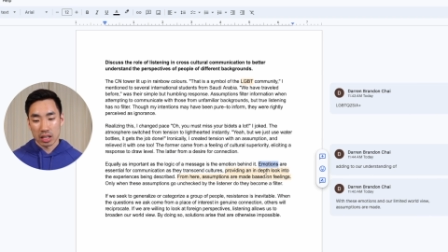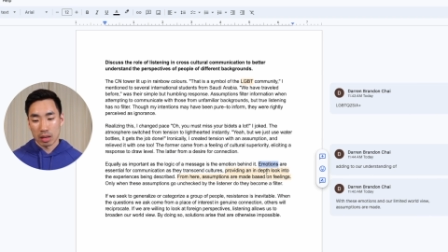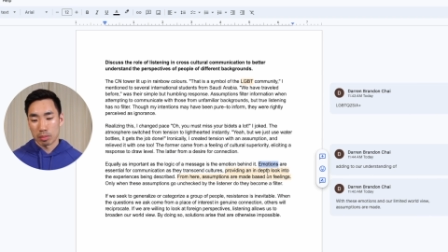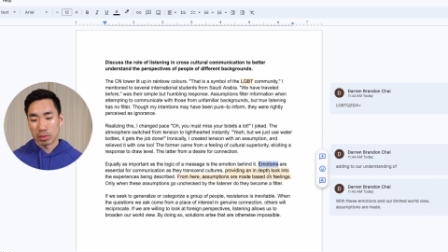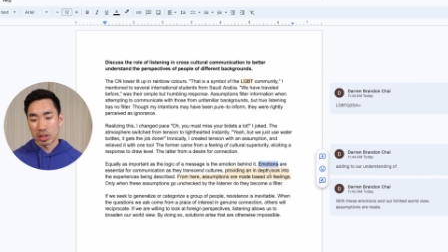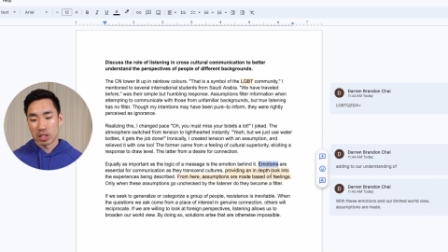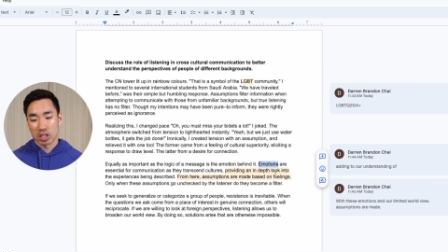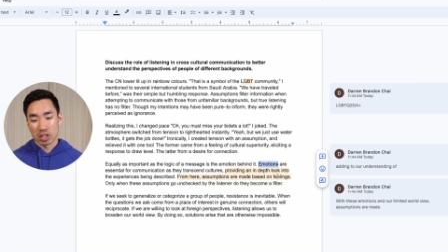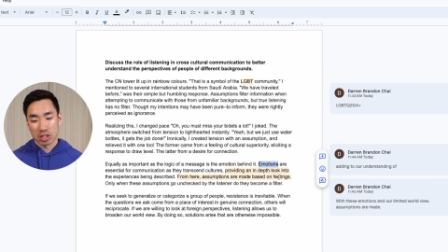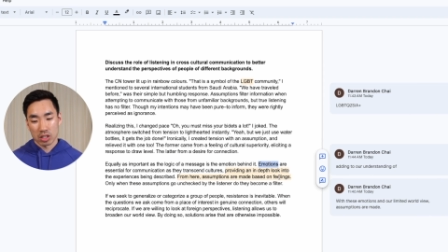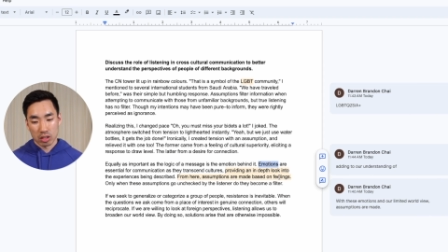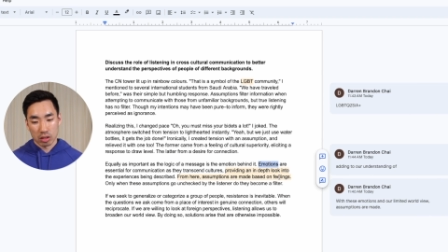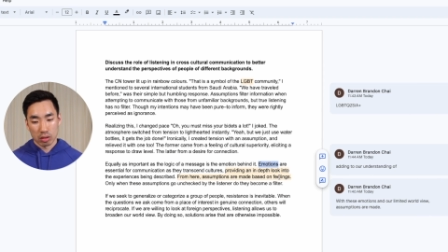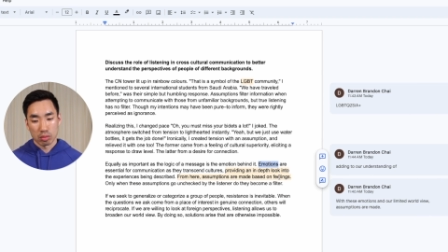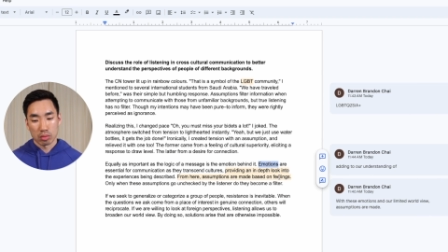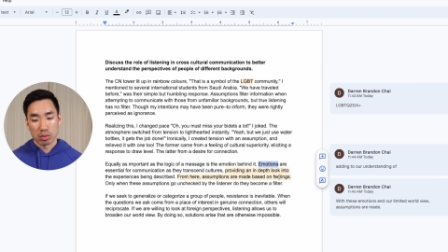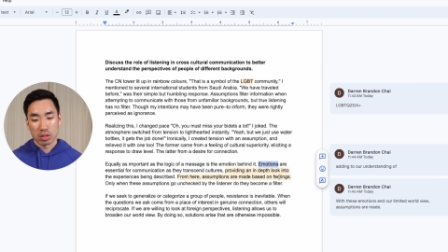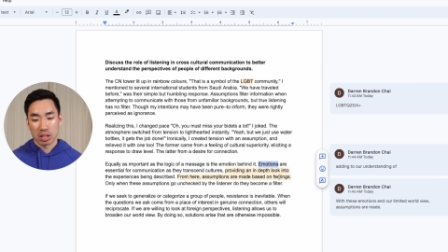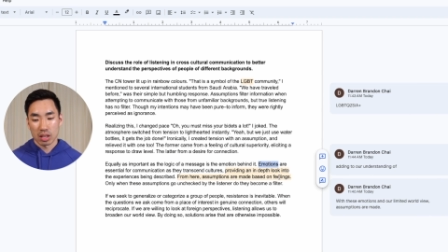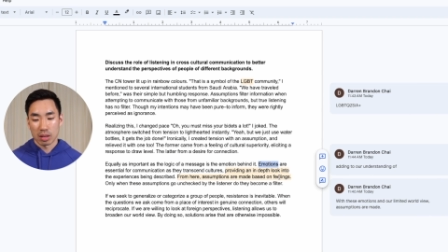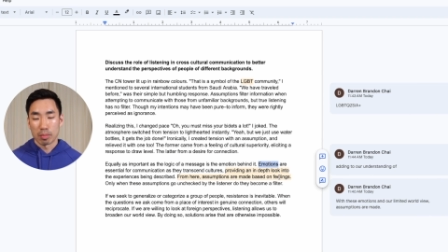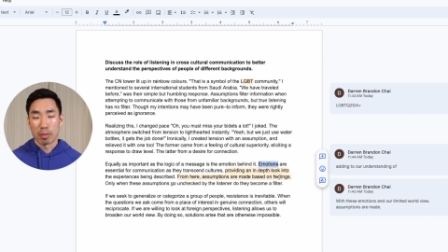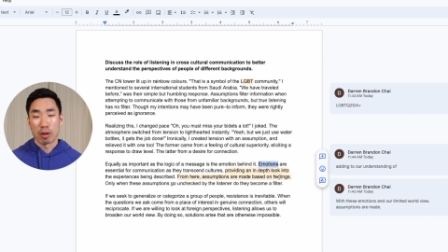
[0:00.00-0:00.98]
Let me just
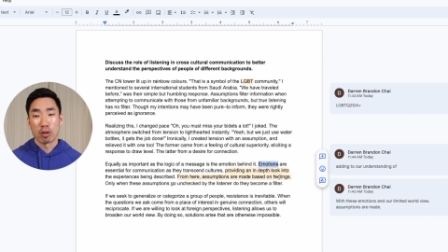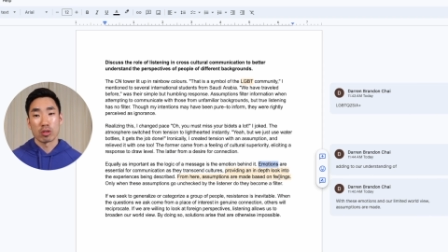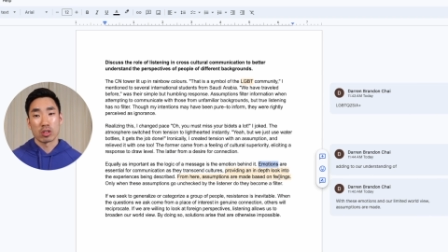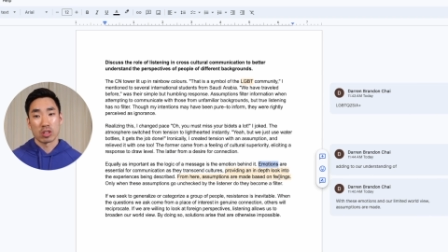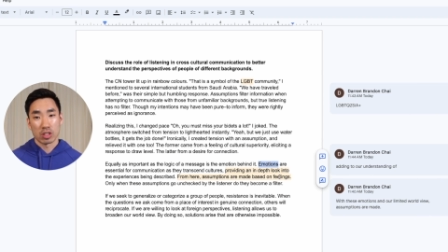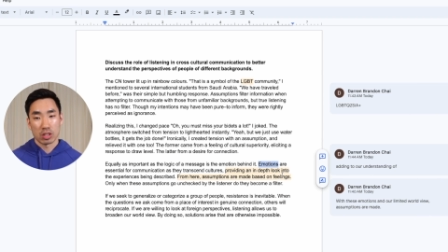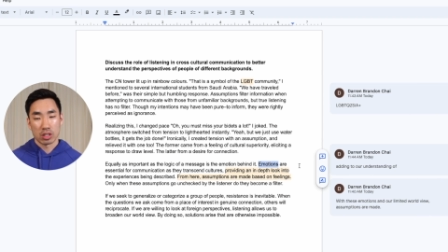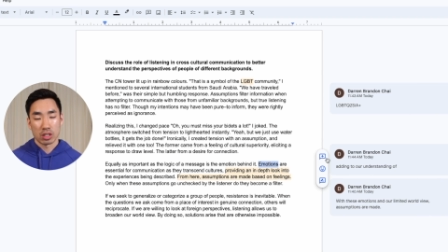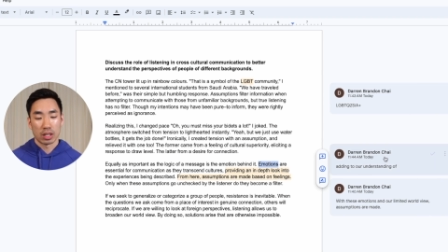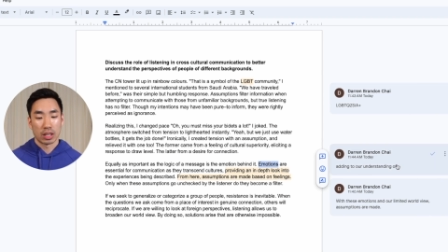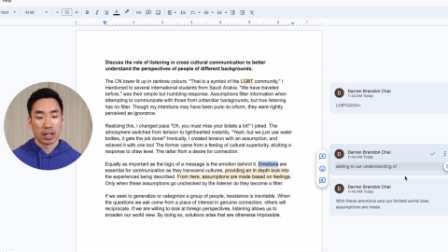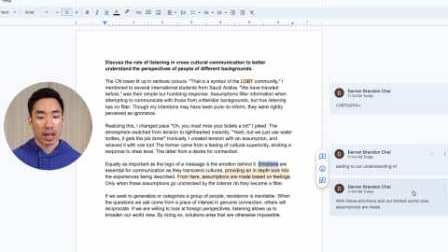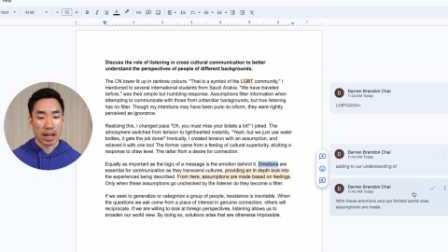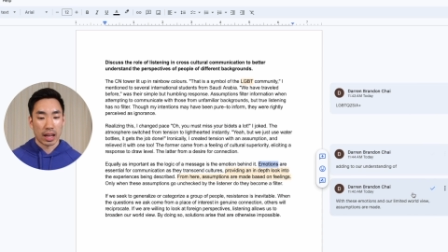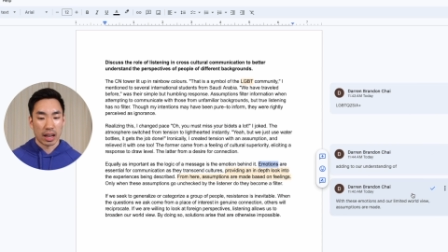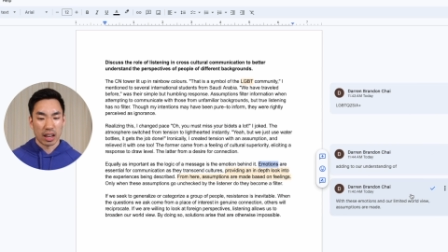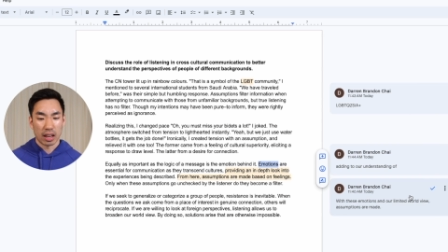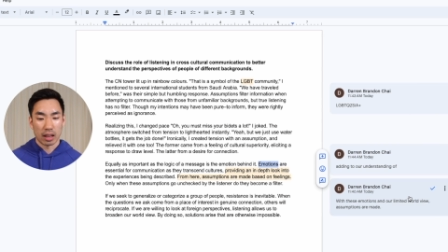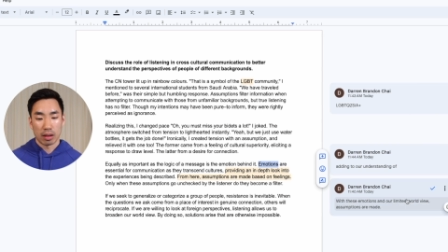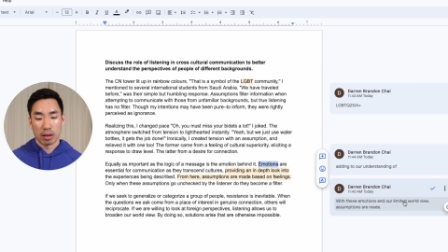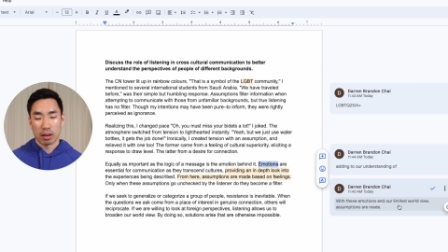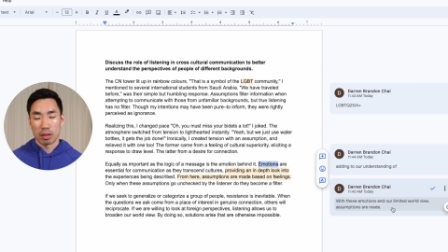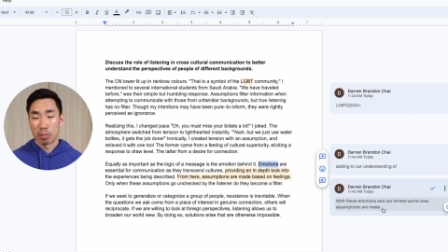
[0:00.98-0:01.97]
use emotions
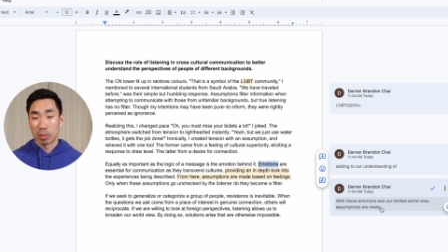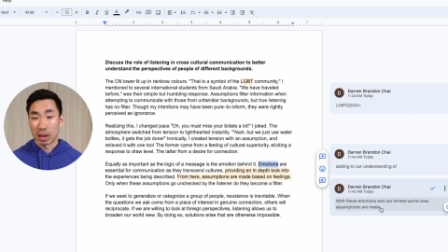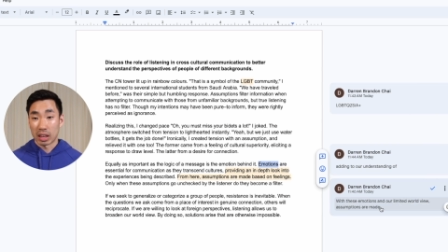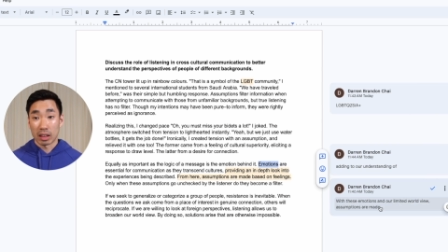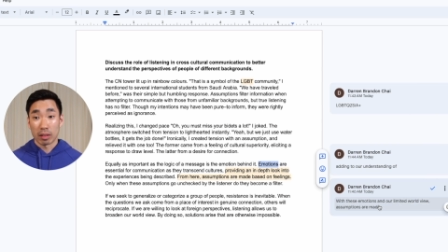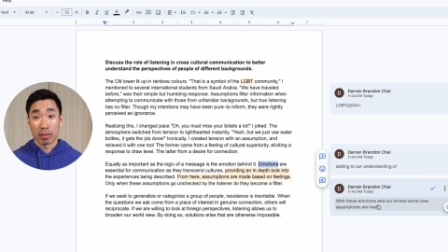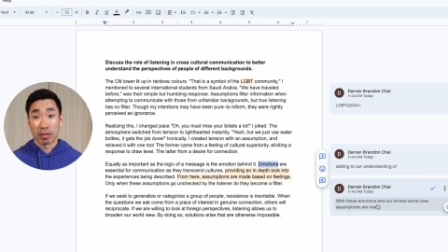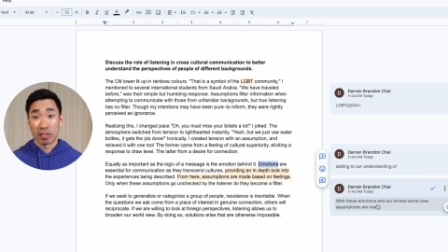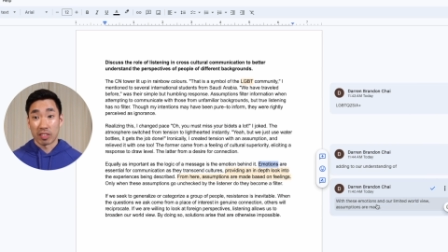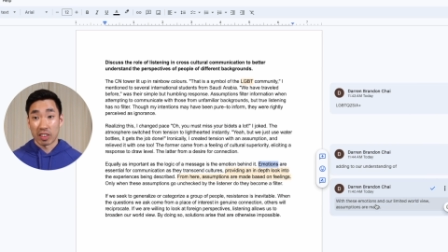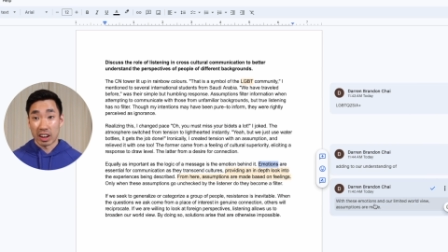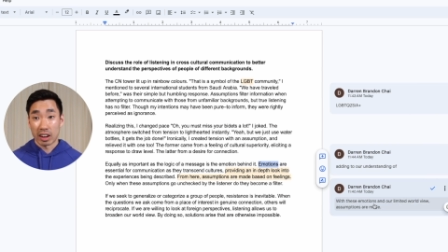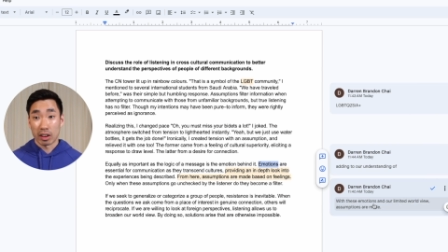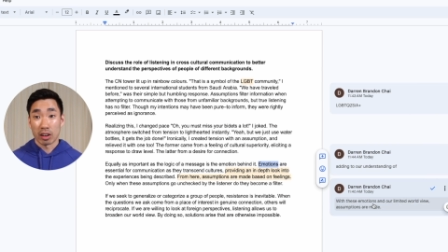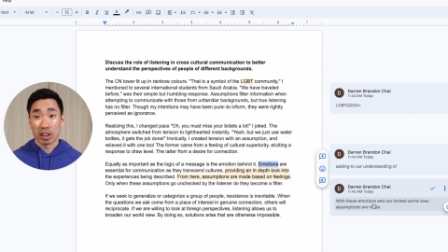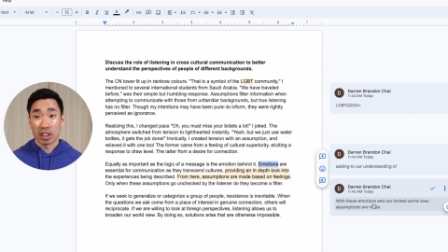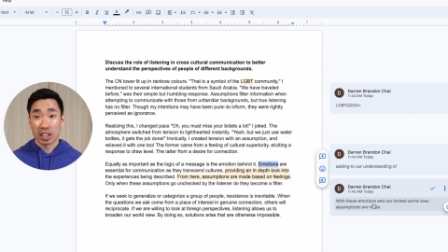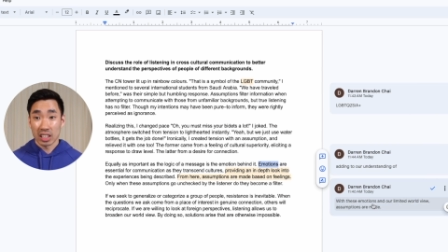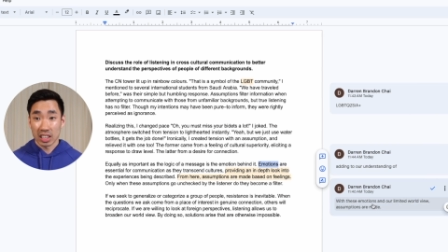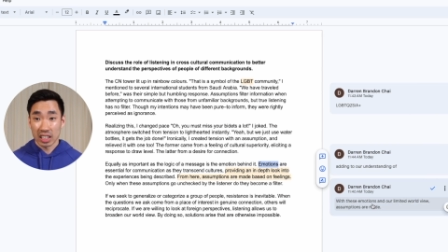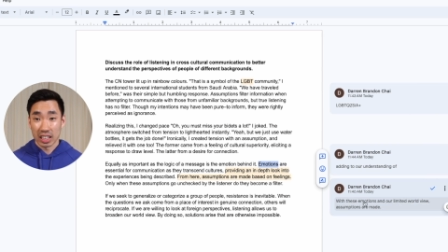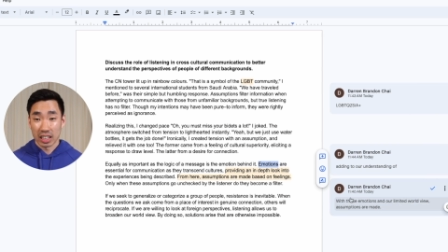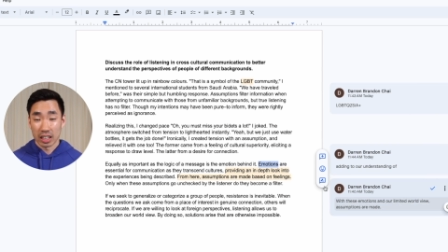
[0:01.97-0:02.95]
again and make it very
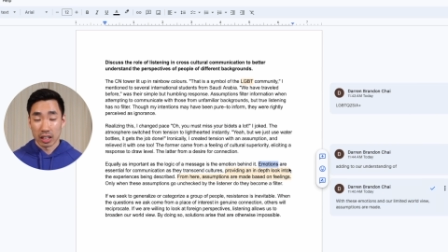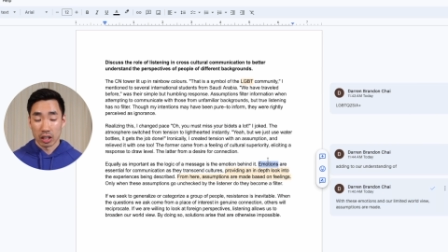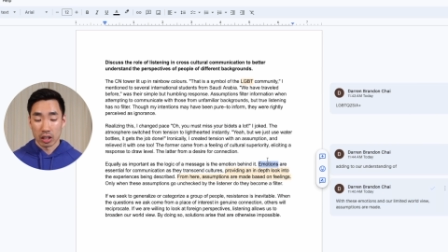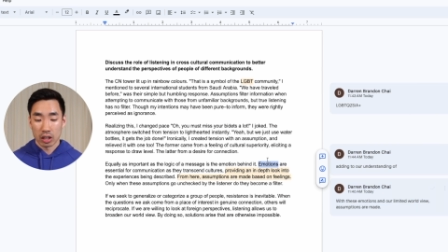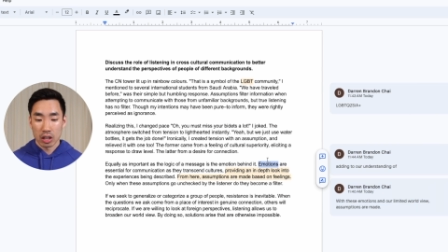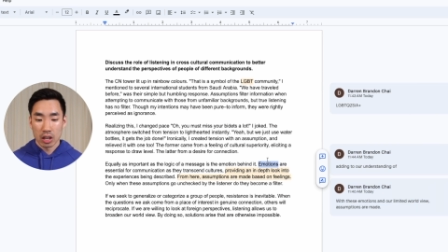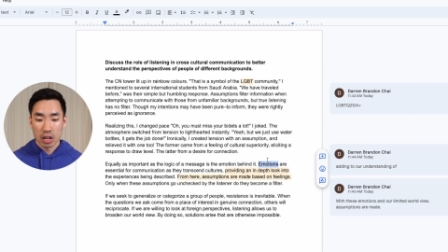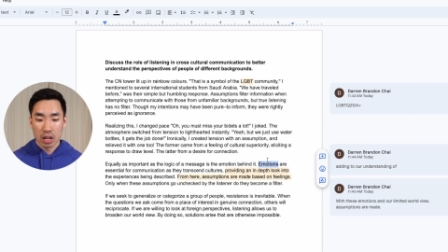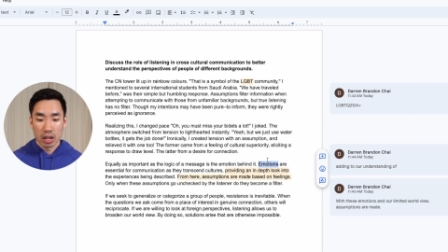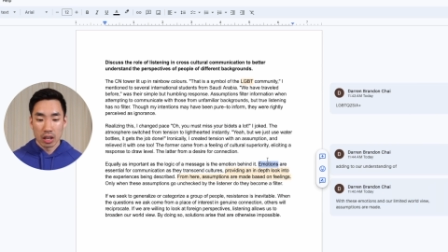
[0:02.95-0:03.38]
clear